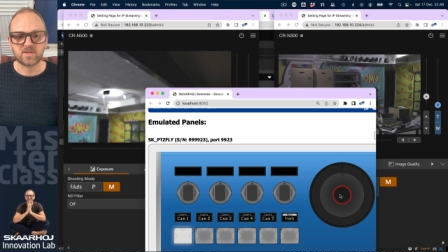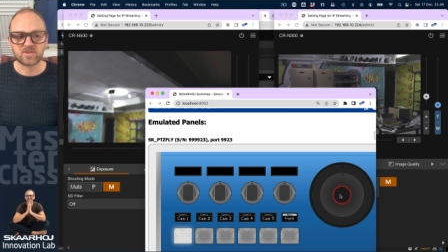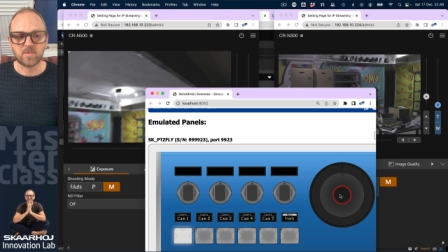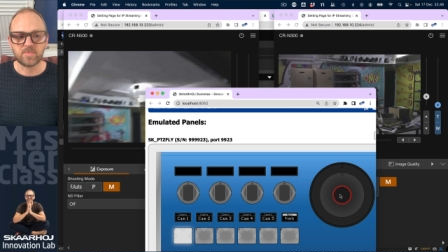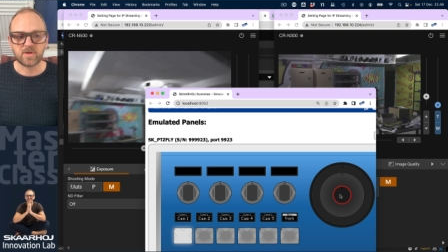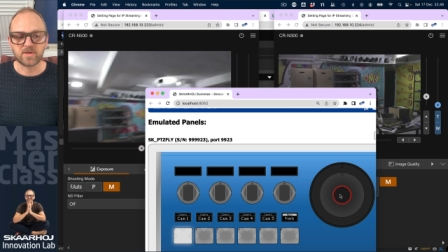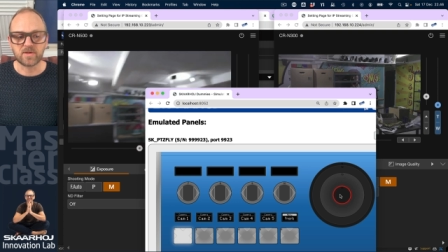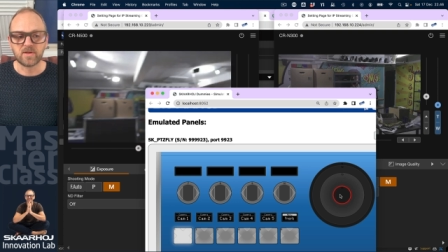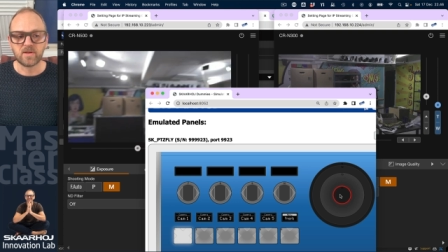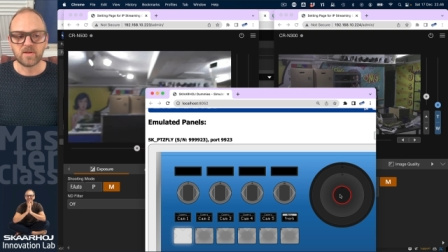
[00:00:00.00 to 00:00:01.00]
the top
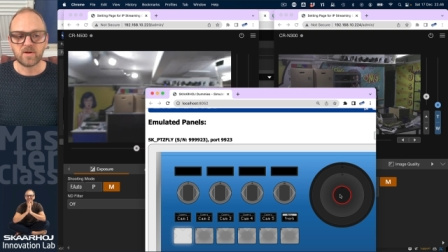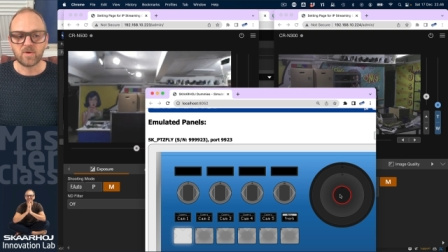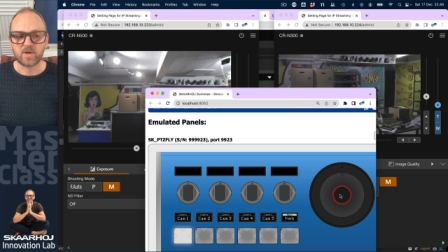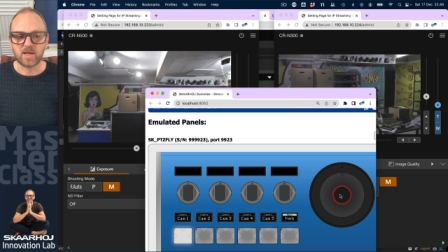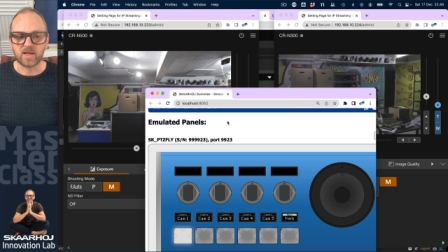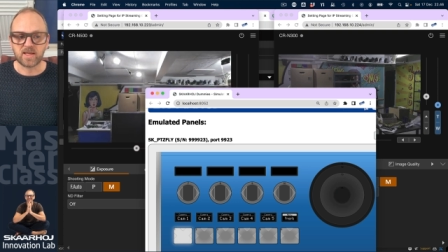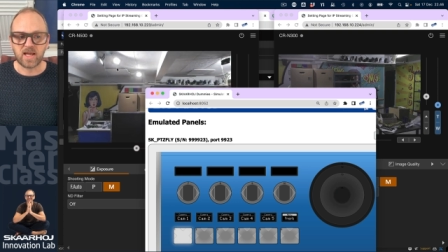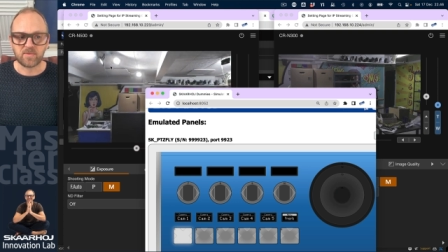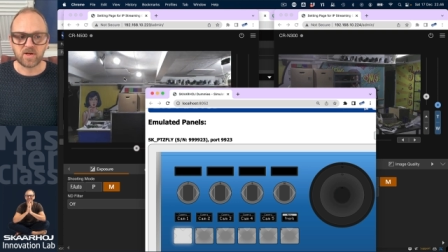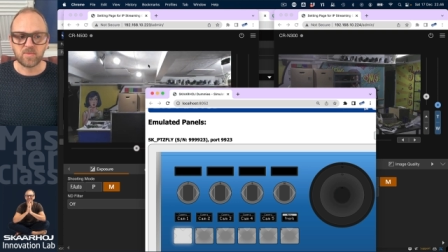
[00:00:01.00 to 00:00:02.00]
button. Okay,
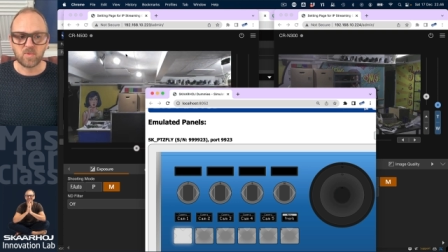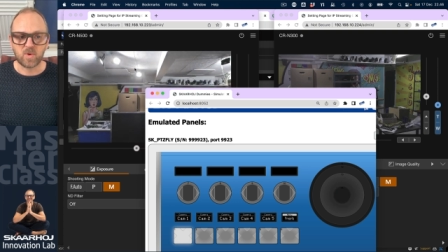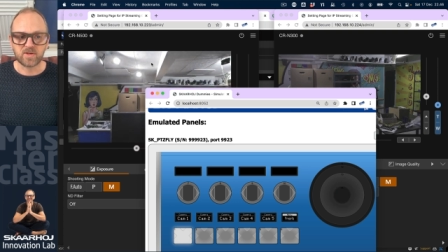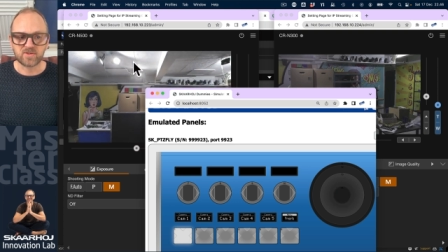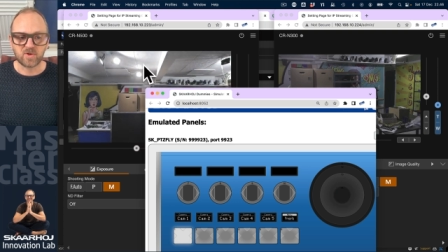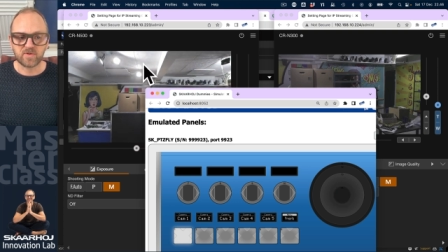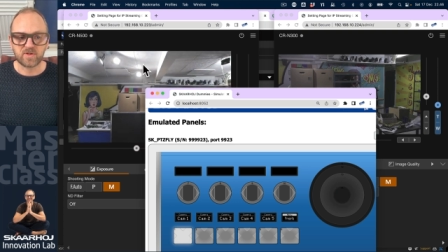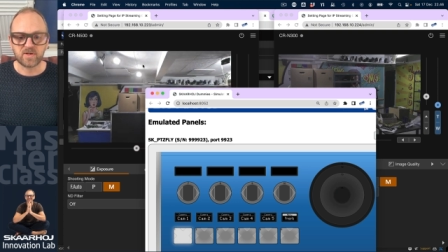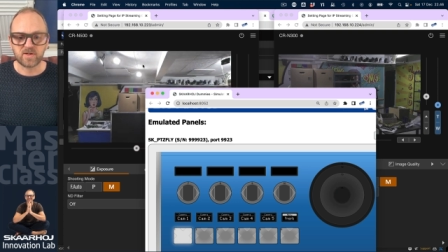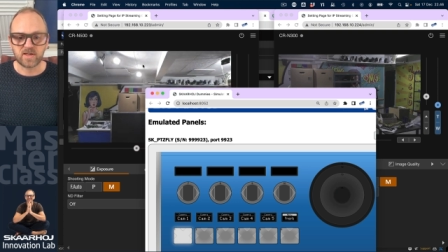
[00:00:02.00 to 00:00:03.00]
camera number one is over
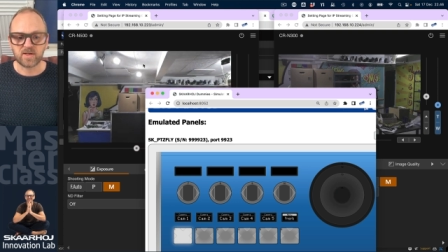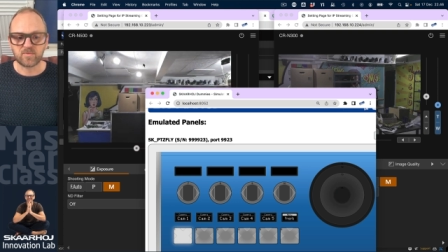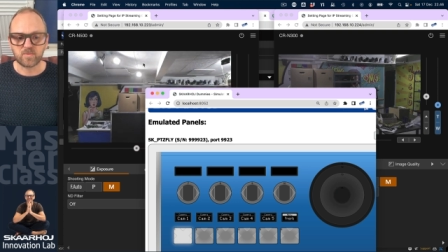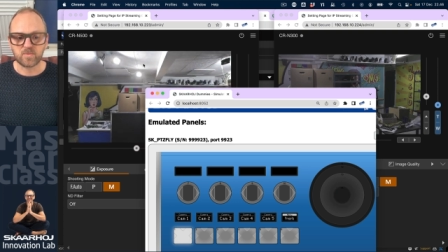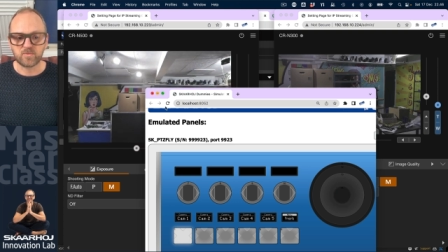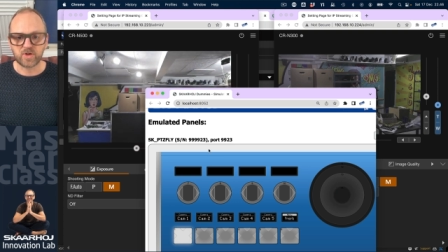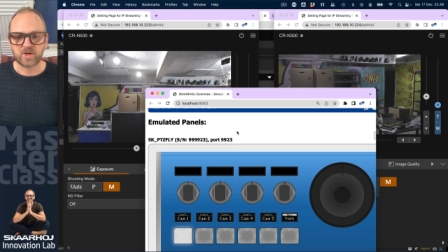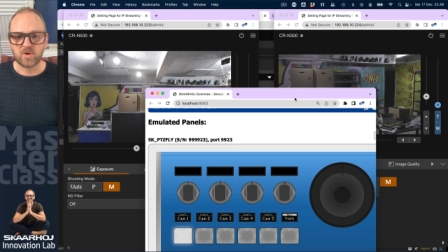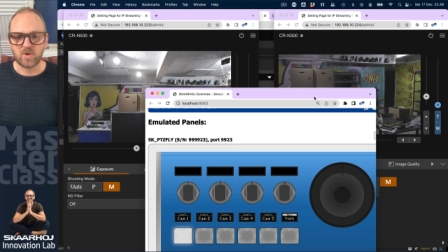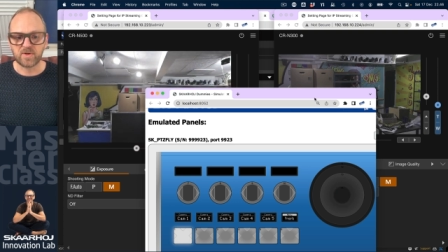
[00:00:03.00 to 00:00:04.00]
here. It
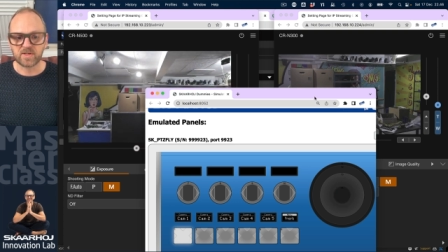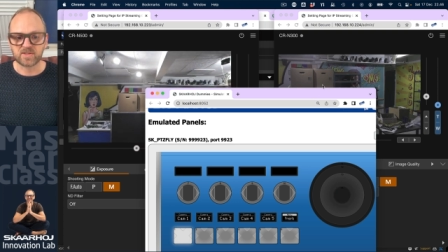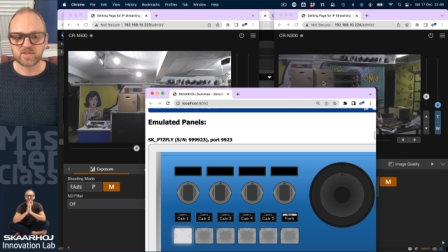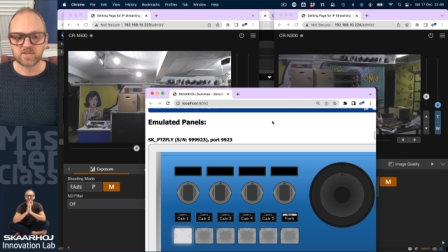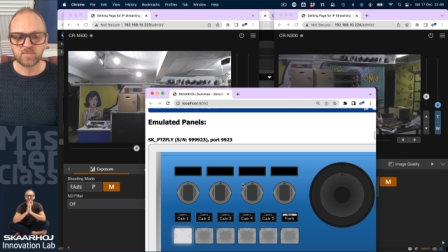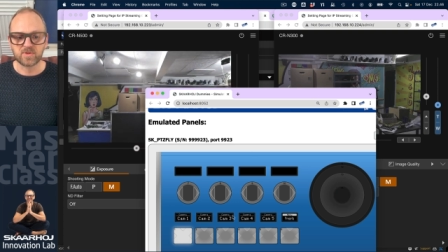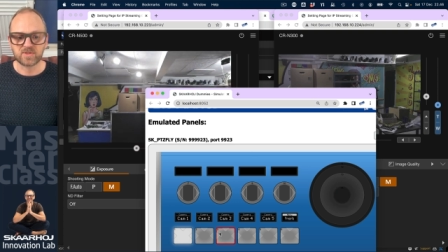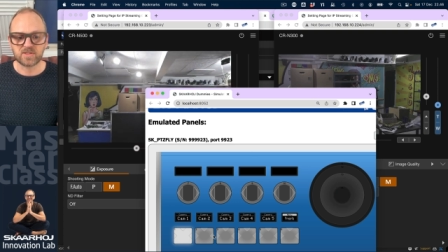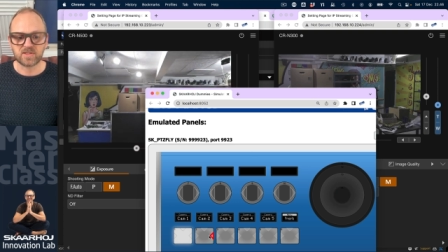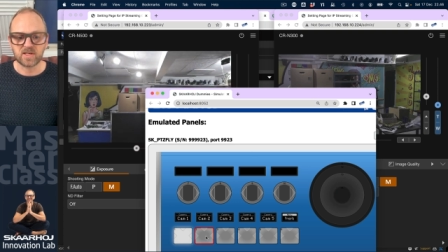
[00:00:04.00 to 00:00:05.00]
recalled its
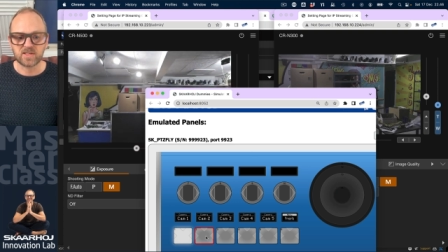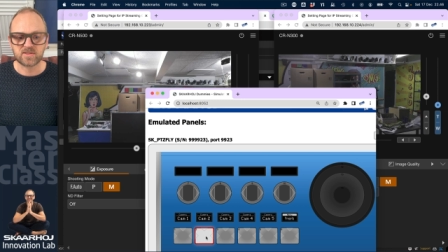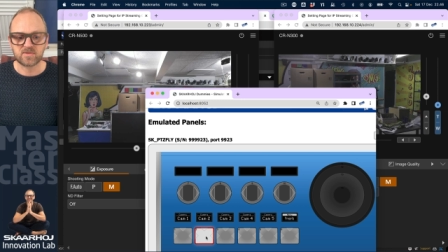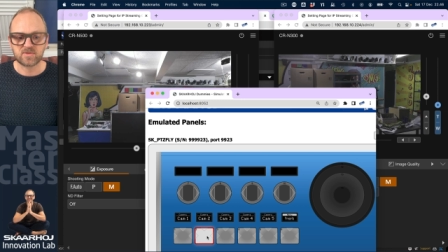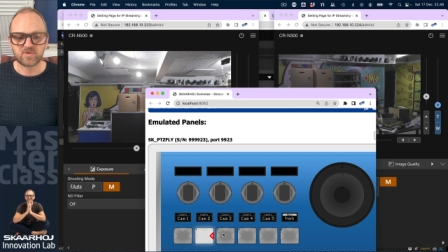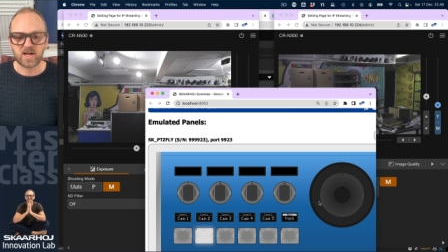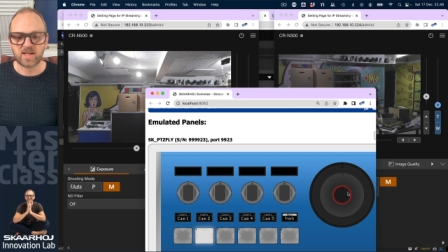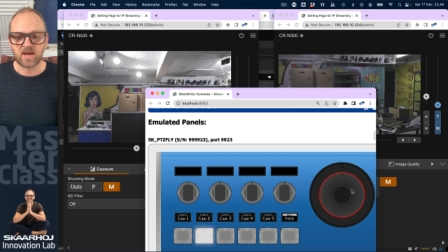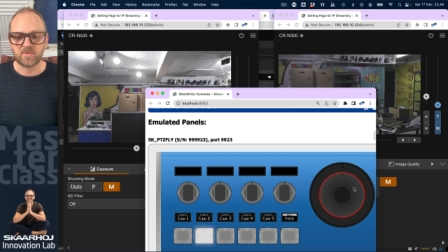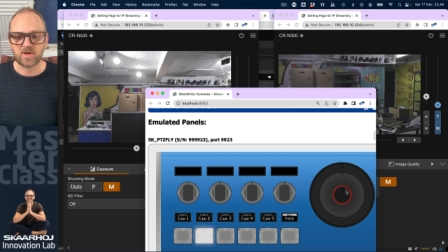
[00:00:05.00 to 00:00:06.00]
position. Let's try
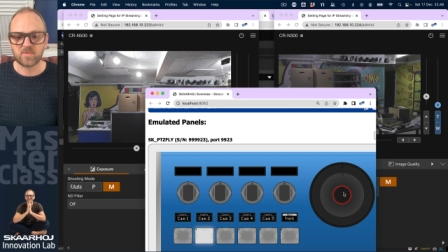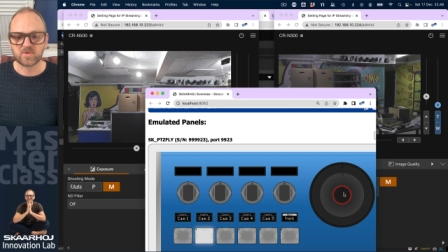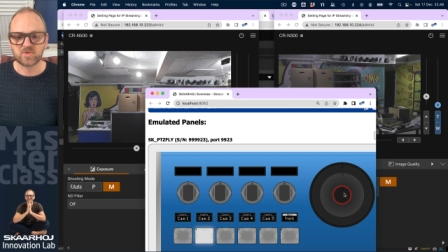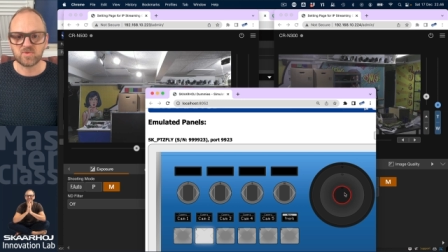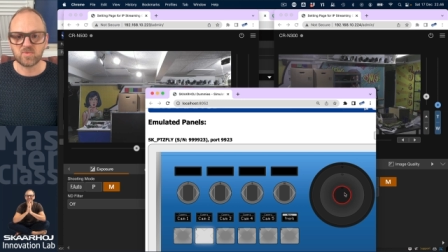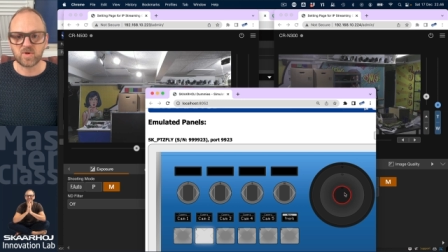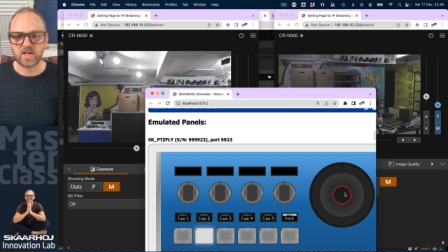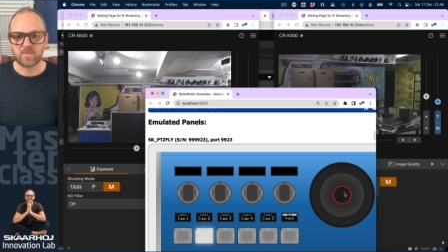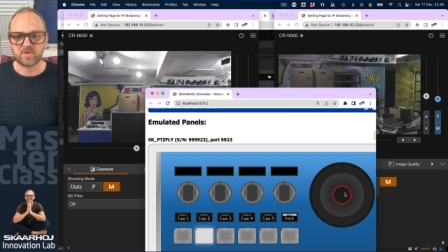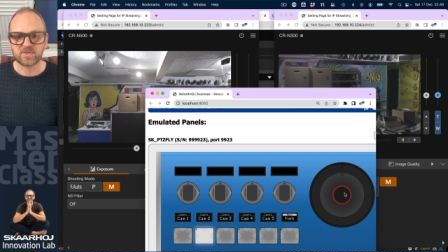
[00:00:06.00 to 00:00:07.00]
camera number two. What
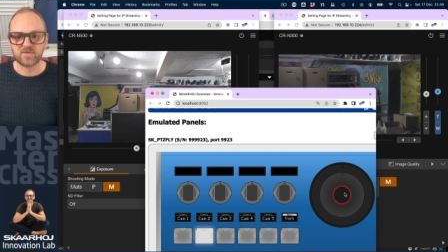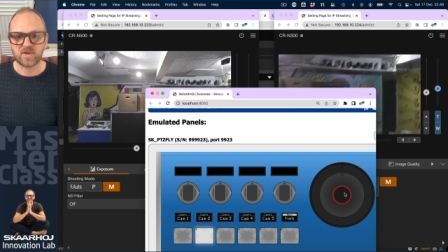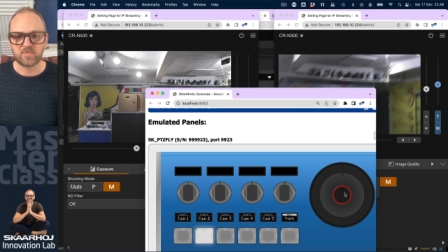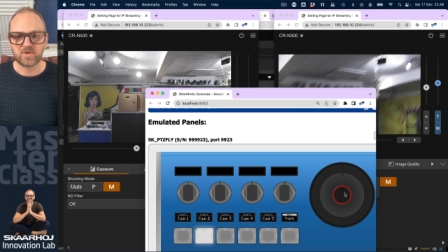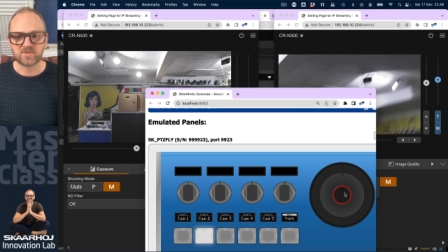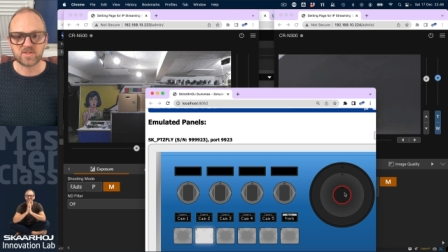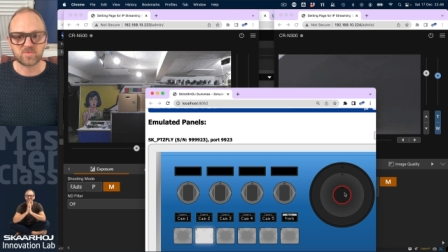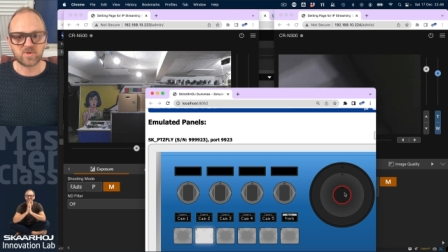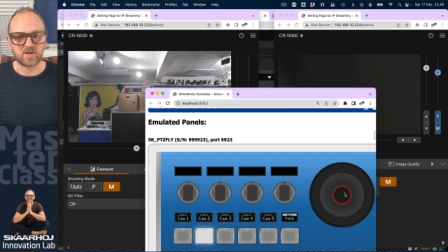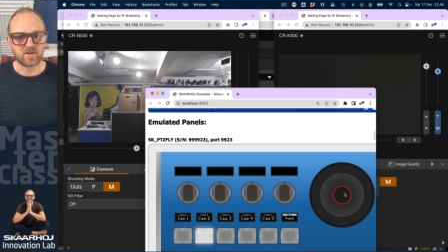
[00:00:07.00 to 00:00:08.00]
happens if I press
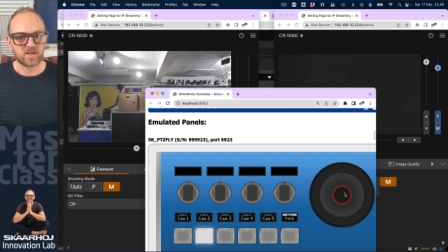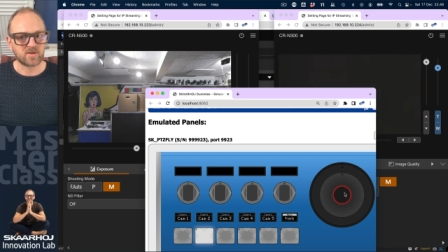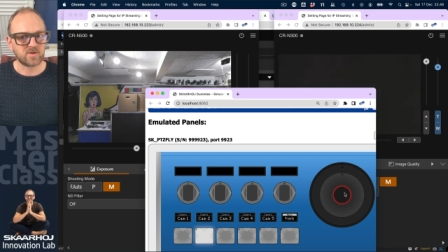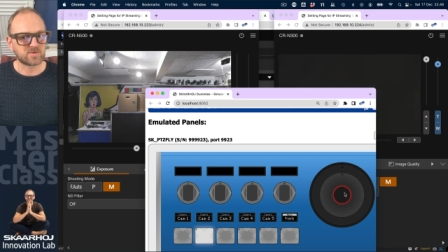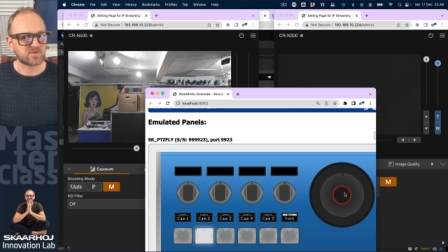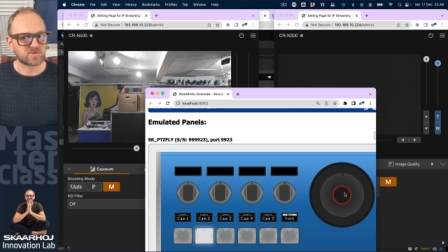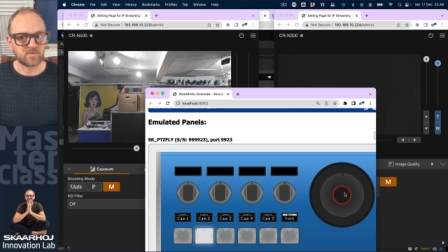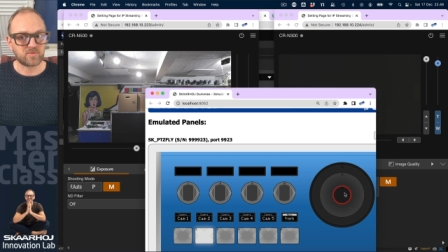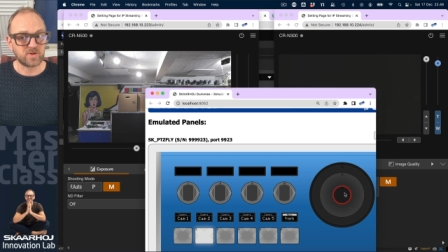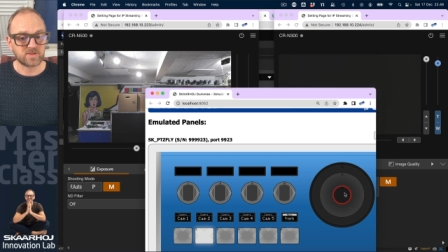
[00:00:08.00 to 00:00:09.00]
this one? It goes to
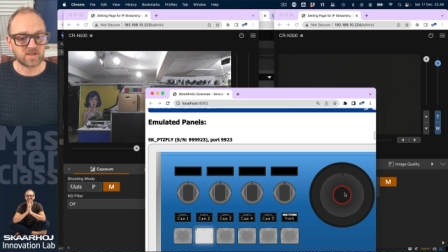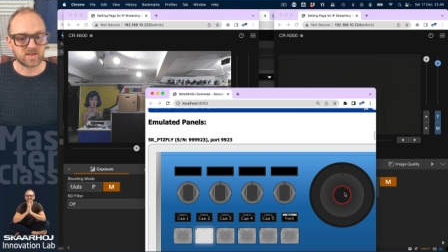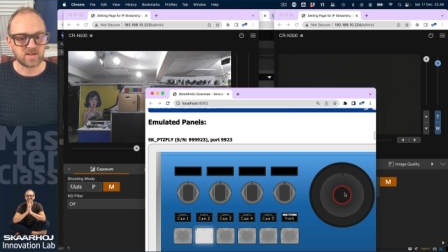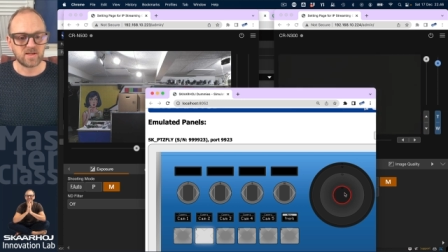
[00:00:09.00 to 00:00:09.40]
some preset,